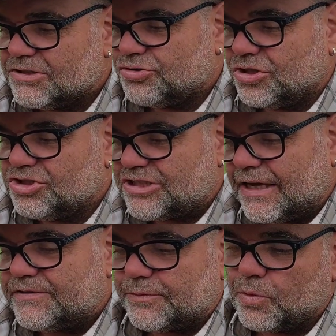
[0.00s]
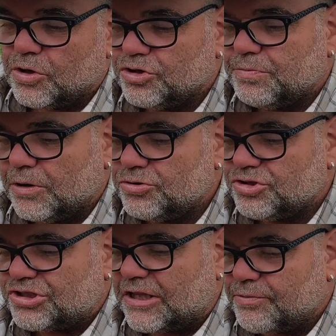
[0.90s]
to try and save some of the world's
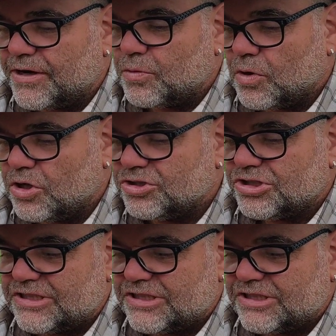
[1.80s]
most celebrated wines,